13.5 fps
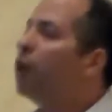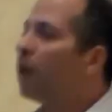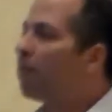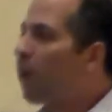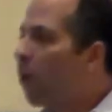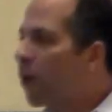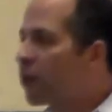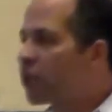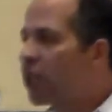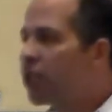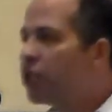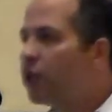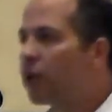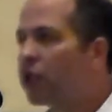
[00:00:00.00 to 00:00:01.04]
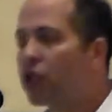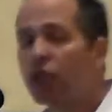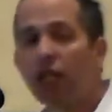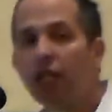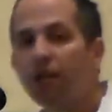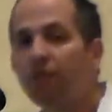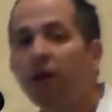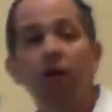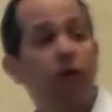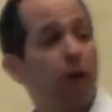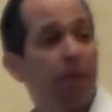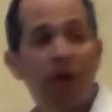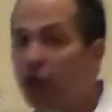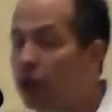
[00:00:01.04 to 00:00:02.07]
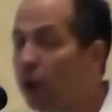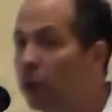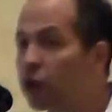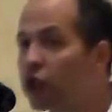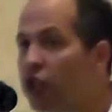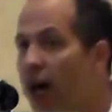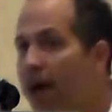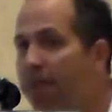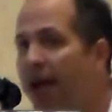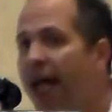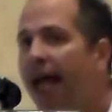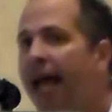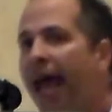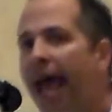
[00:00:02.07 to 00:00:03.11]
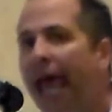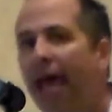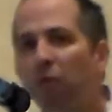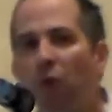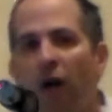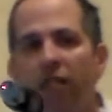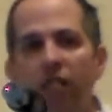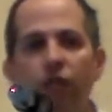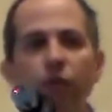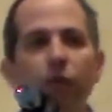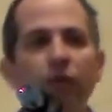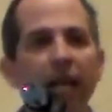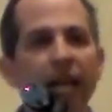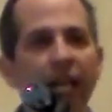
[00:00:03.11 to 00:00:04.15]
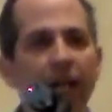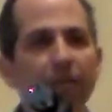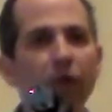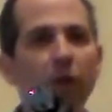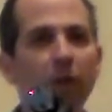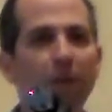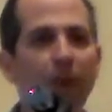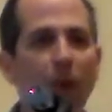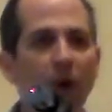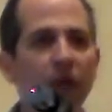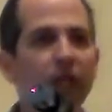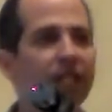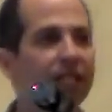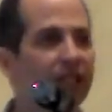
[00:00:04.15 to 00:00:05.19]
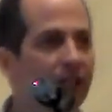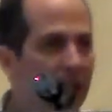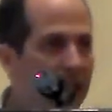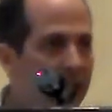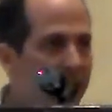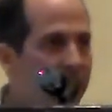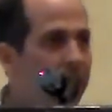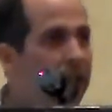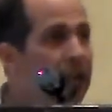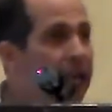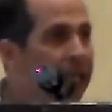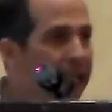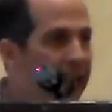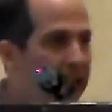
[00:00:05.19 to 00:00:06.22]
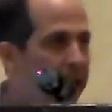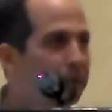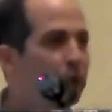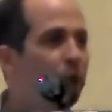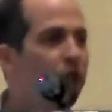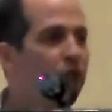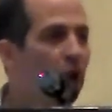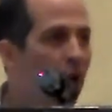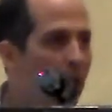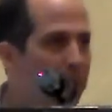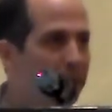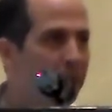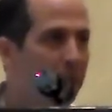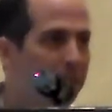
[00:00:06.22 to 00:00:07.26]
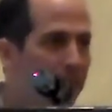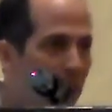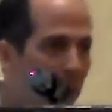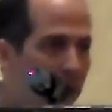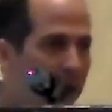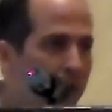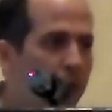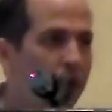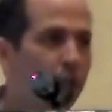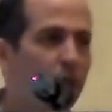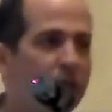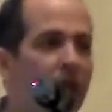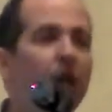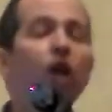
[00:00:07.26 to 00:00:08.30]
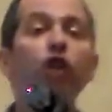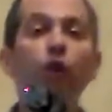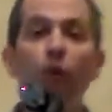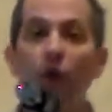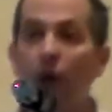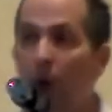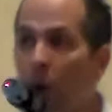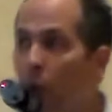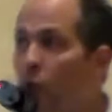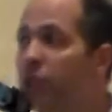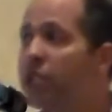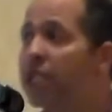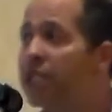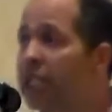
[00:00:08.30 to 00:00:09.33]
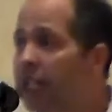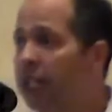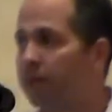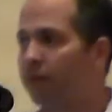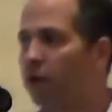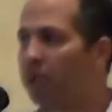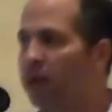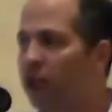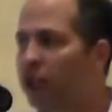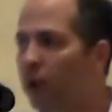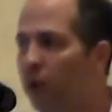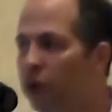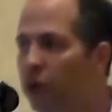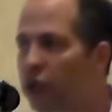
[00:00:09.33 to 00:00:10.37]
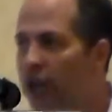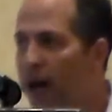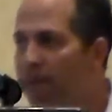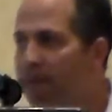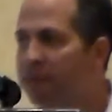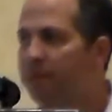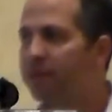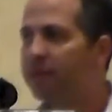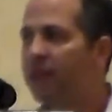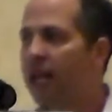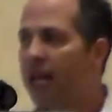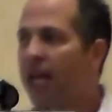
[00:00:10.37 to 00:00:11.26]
Your report says you could see him from the shoulders up. And once you take him to the report, you still have to get him to adopt the report, which was you could only see him from the shoulders up.